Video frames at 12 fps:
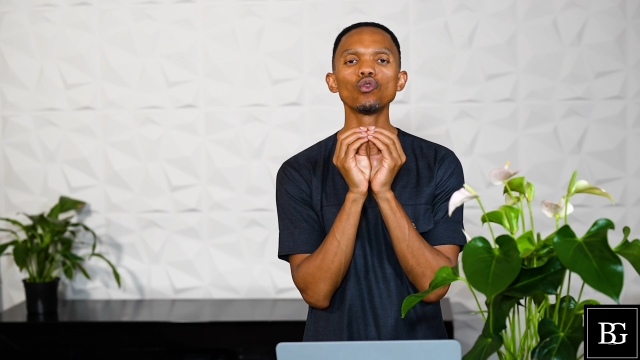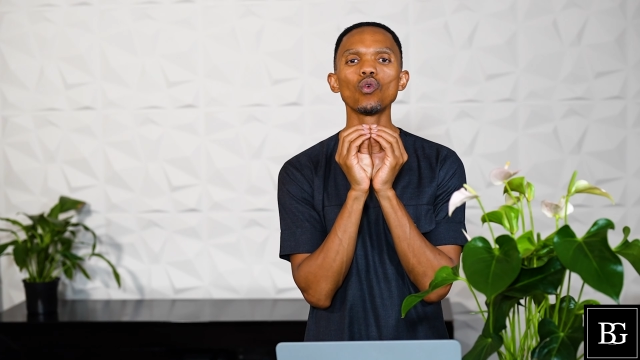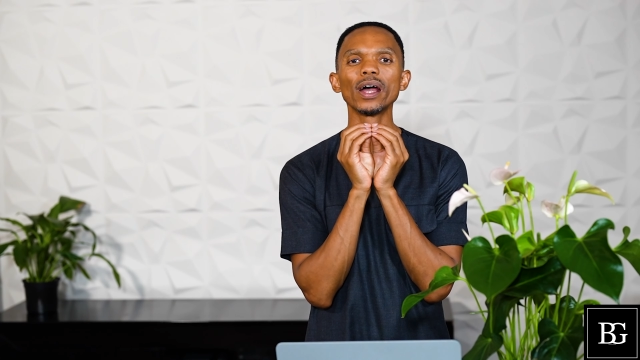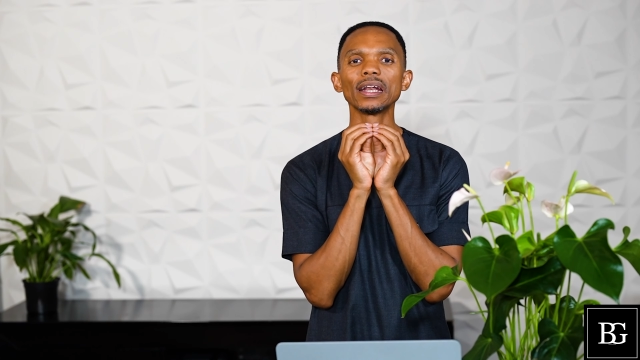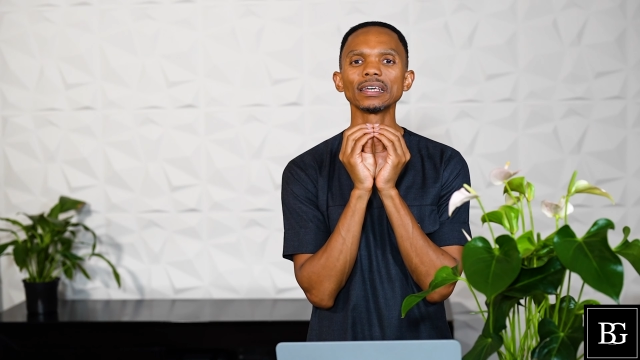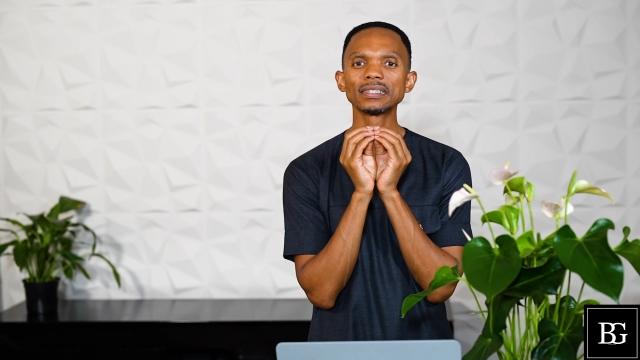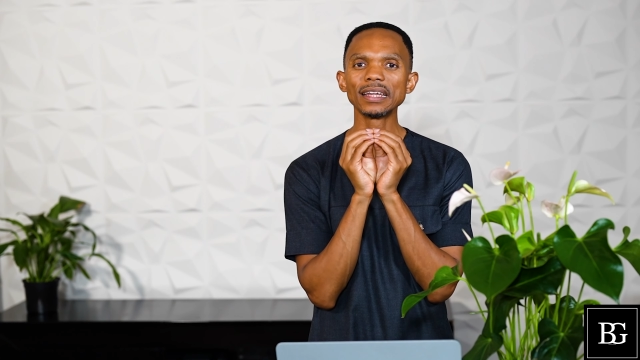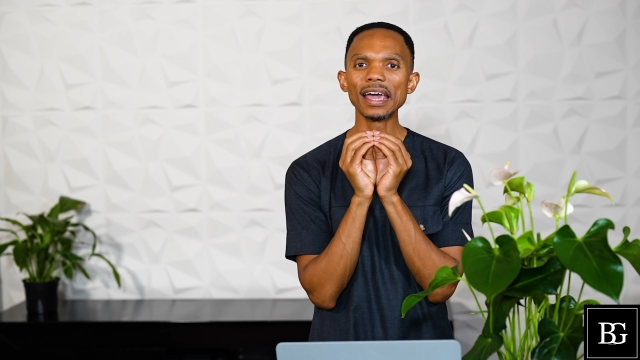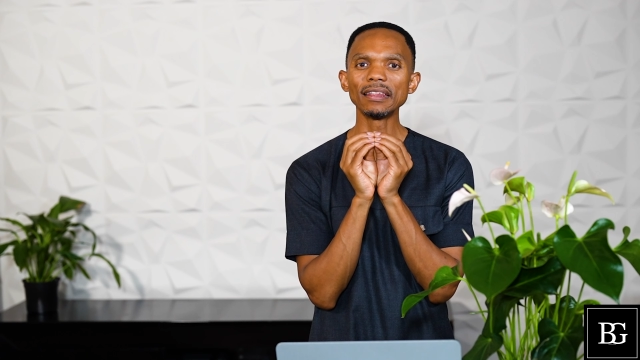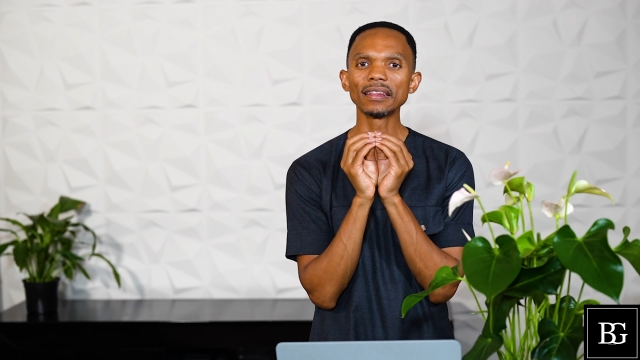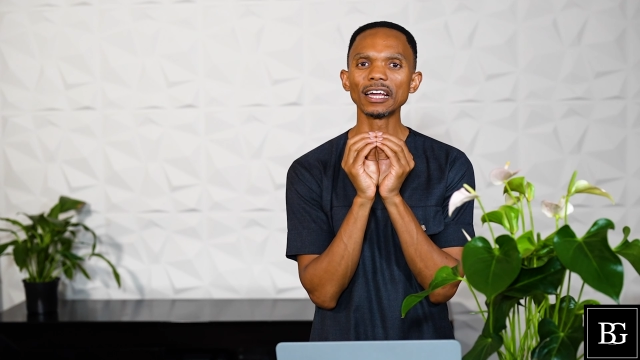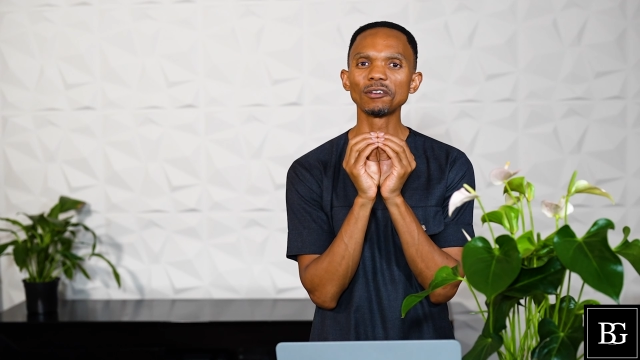who
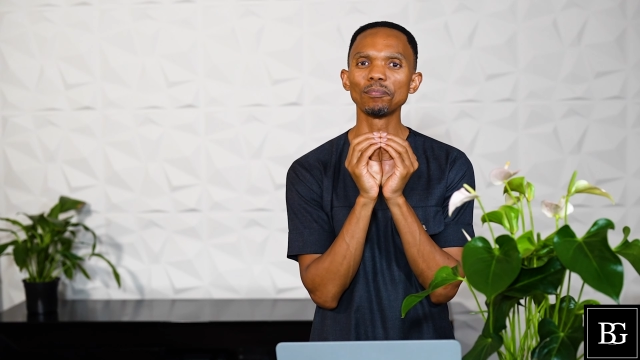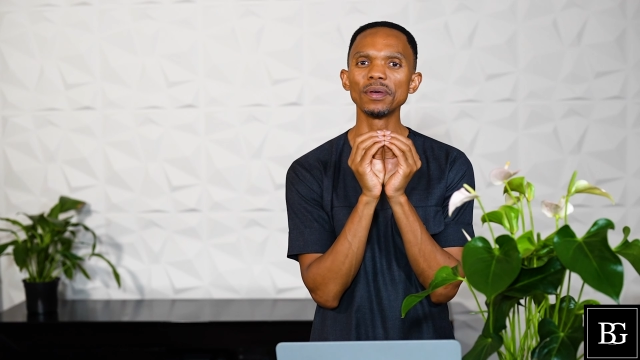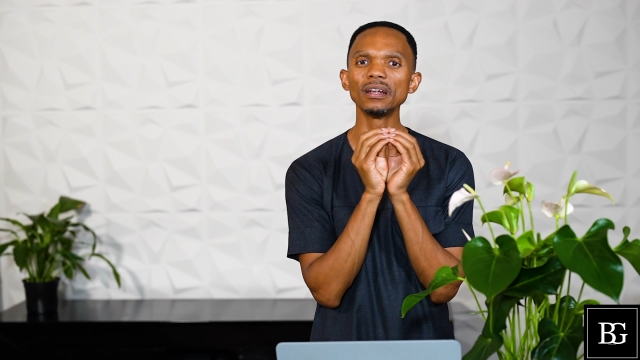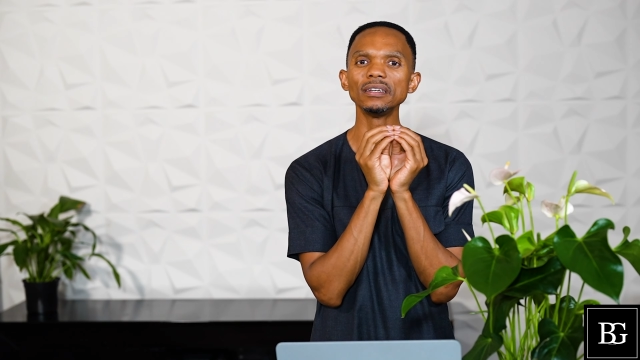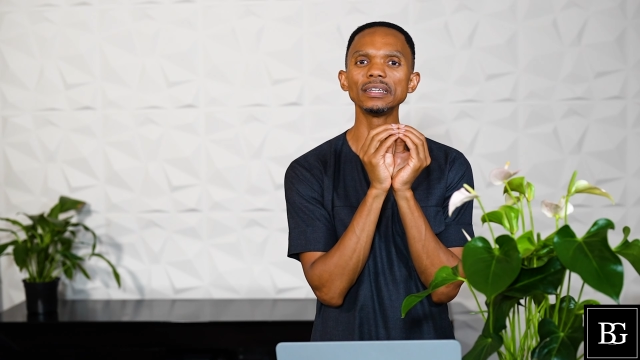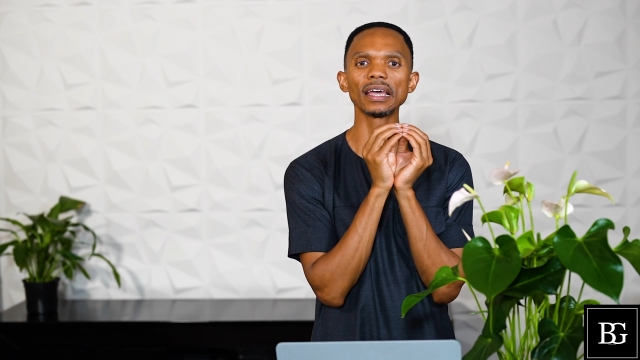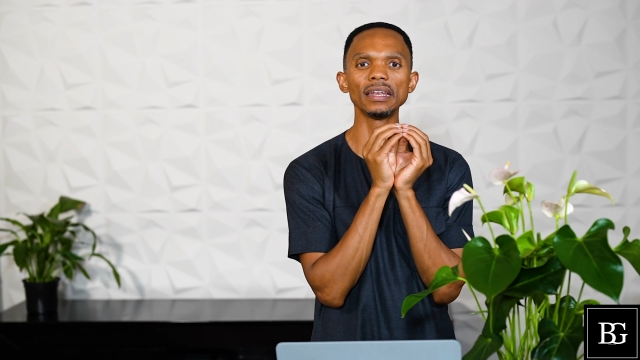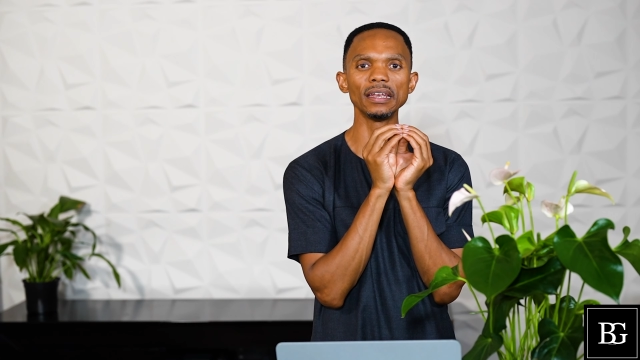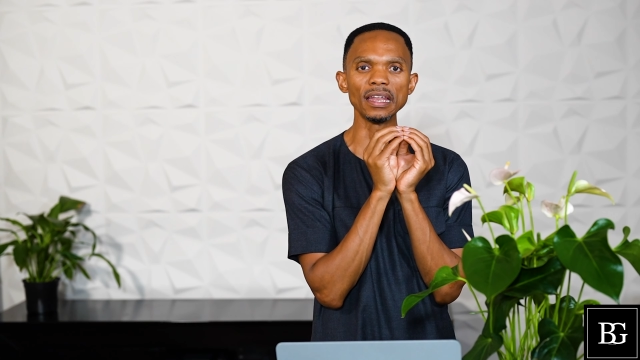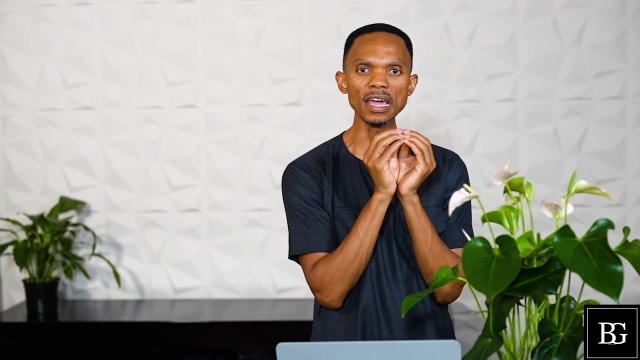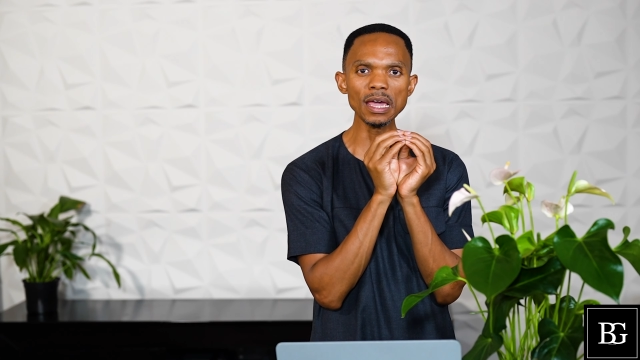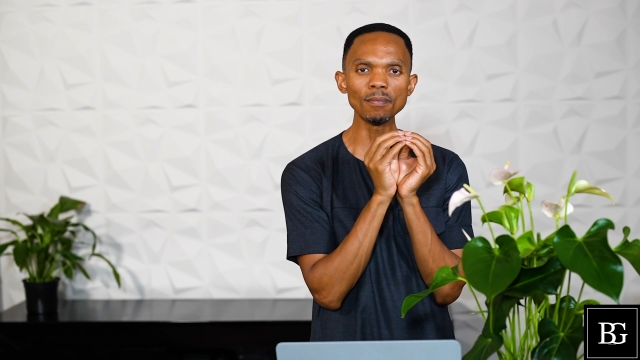understand that building a
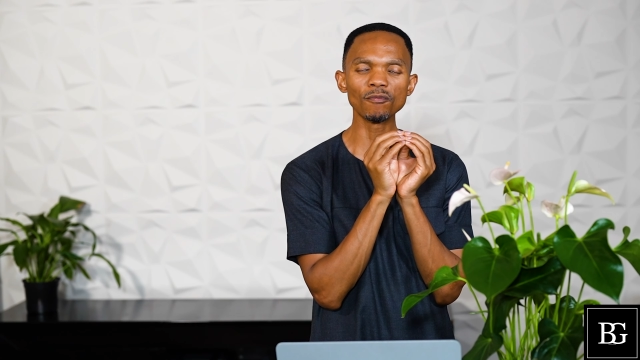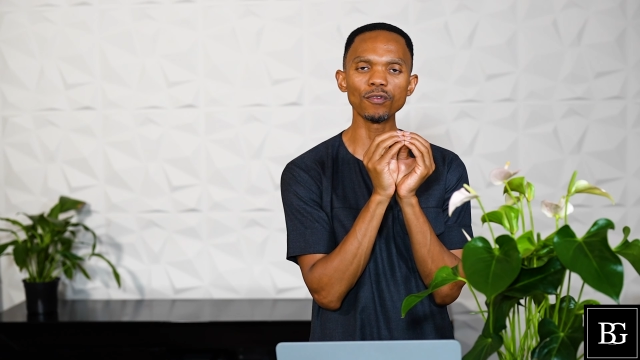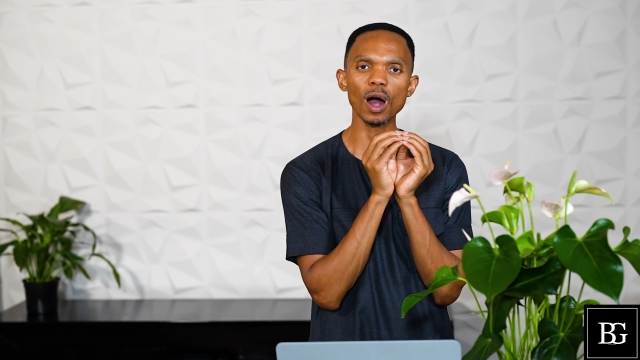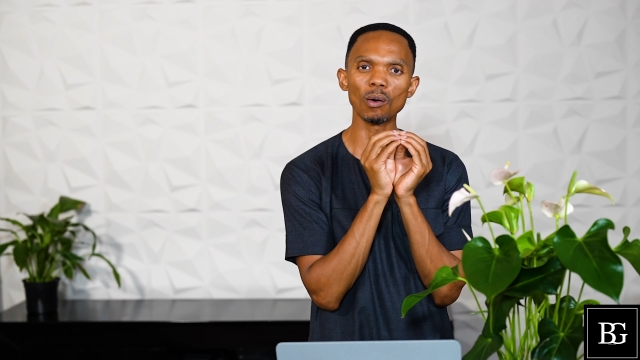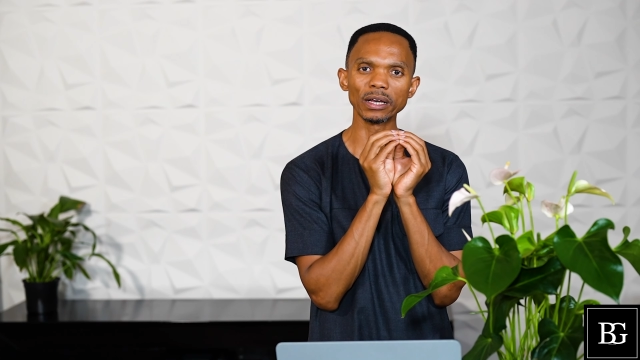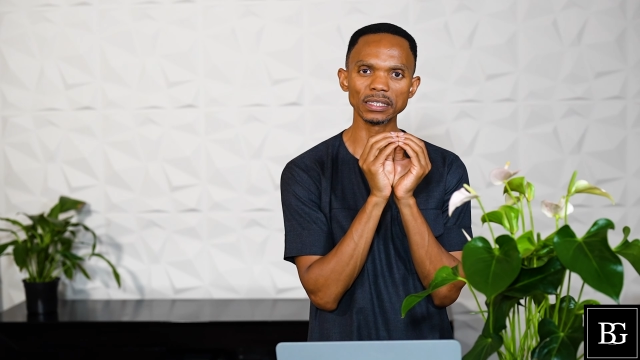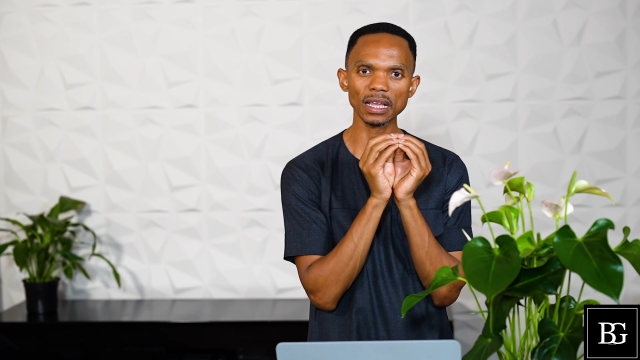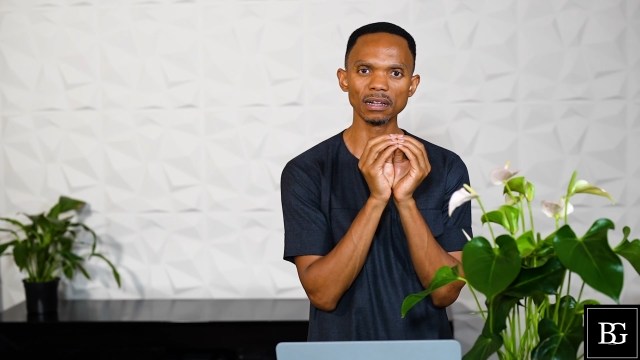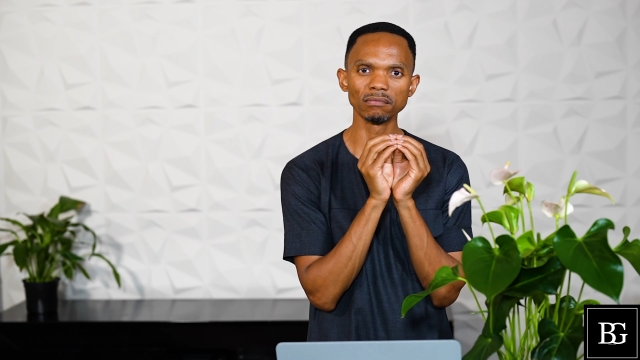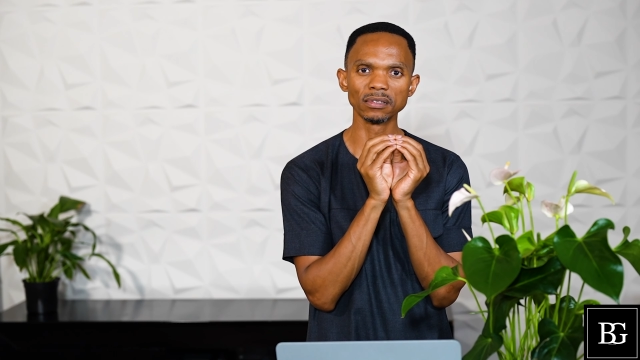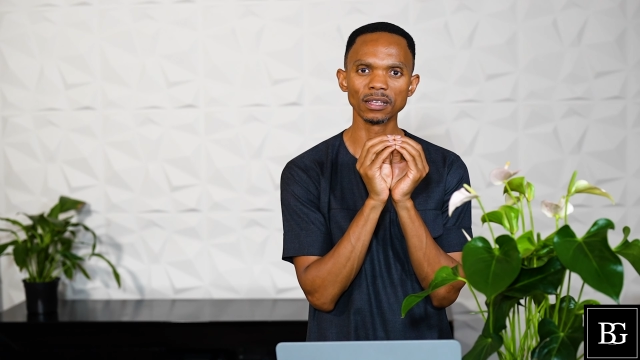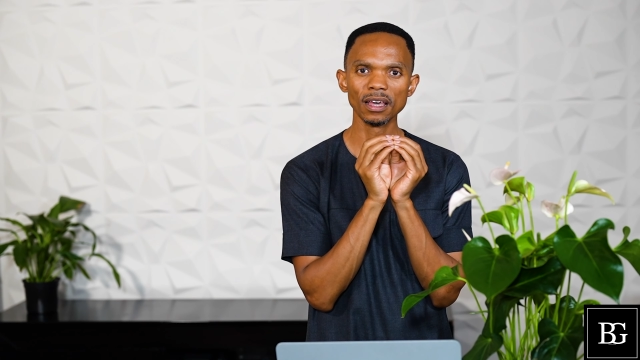name for
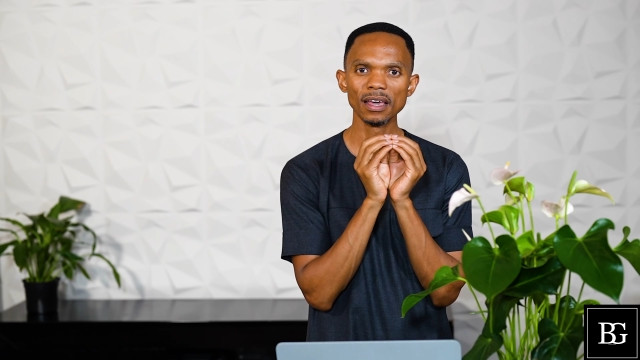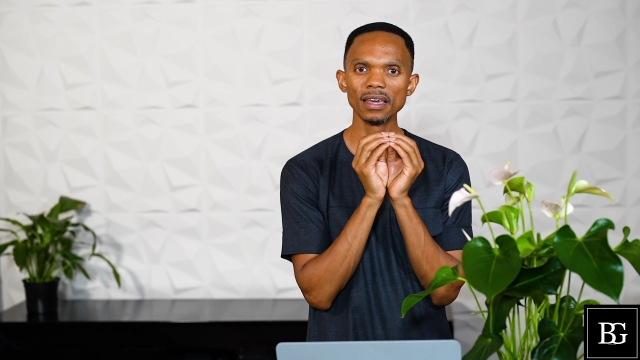ourselves